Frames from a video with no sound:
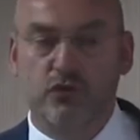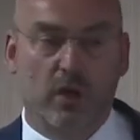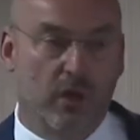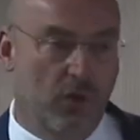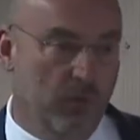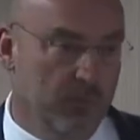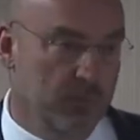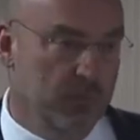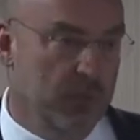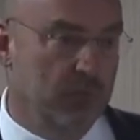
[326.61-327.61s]
shalom,
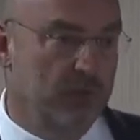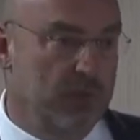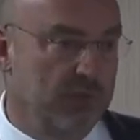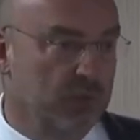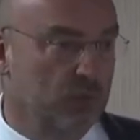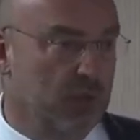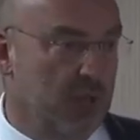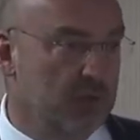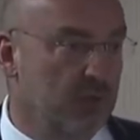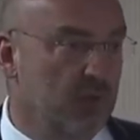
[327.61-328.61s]
of living
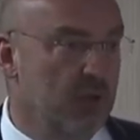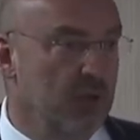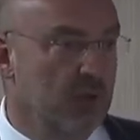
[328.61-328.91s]
together